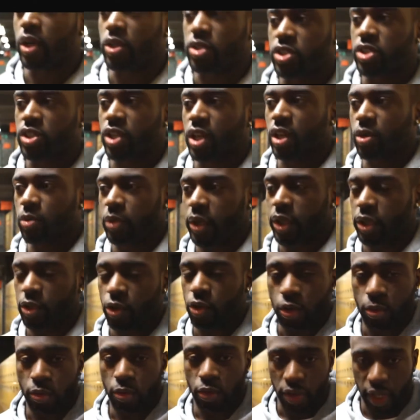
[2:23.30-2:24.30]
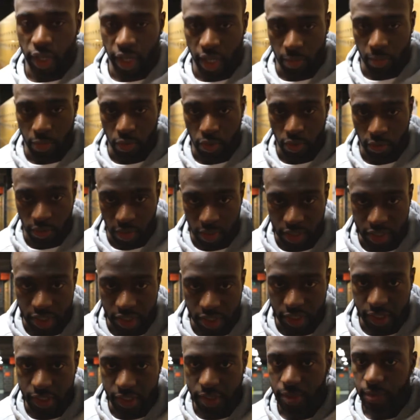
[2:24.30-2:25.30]
I'll start with normal cable
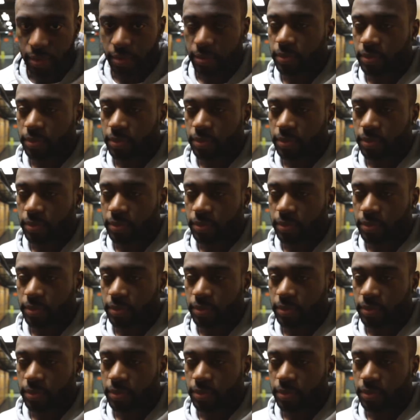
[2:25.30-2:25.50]
crunches,